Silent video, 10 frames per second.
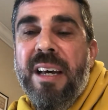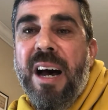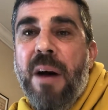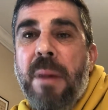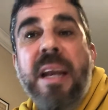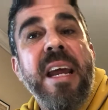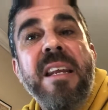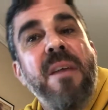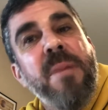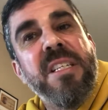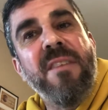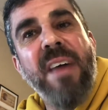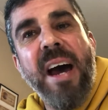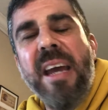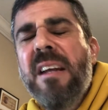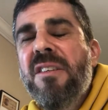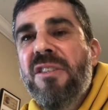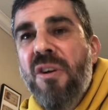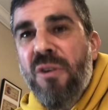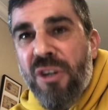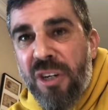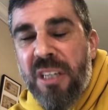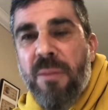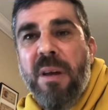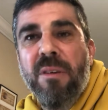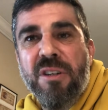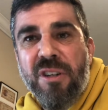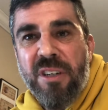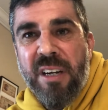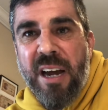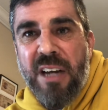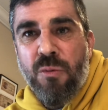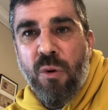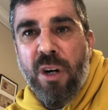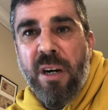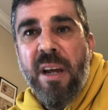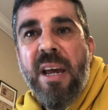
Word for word: Um, and in the midst of that, it is so good to be able to turn to God's word